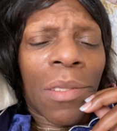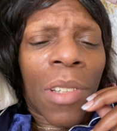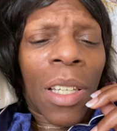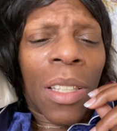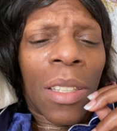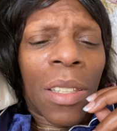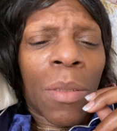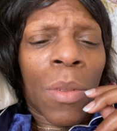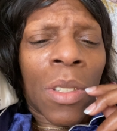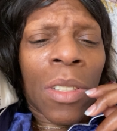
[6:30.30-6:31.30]
Right? He
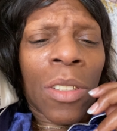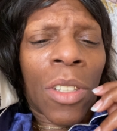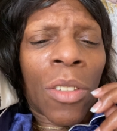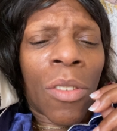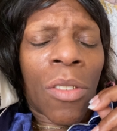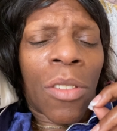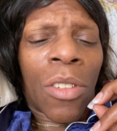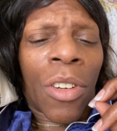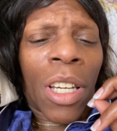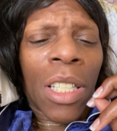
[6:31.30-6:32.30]
was looking all
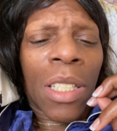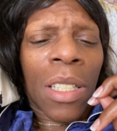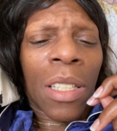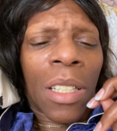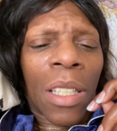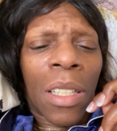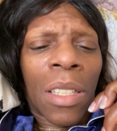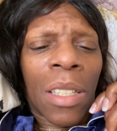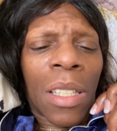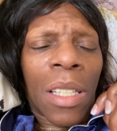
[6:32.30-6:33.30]
crazy looking.
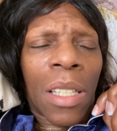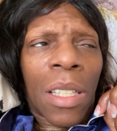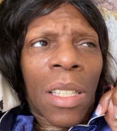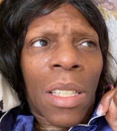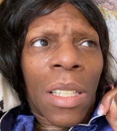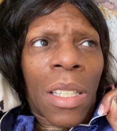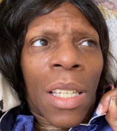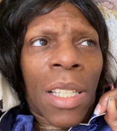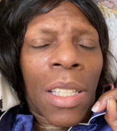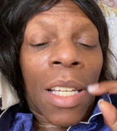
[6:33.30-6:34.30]

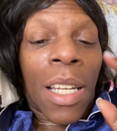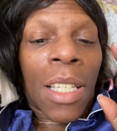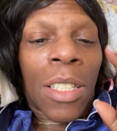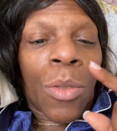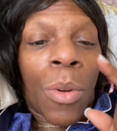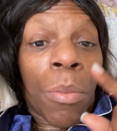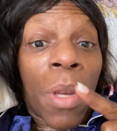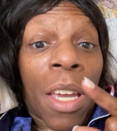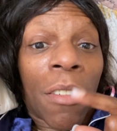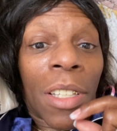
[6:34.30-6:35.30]
And then I saw
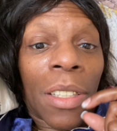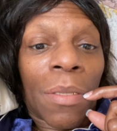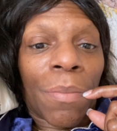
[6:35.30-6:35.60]
Mary.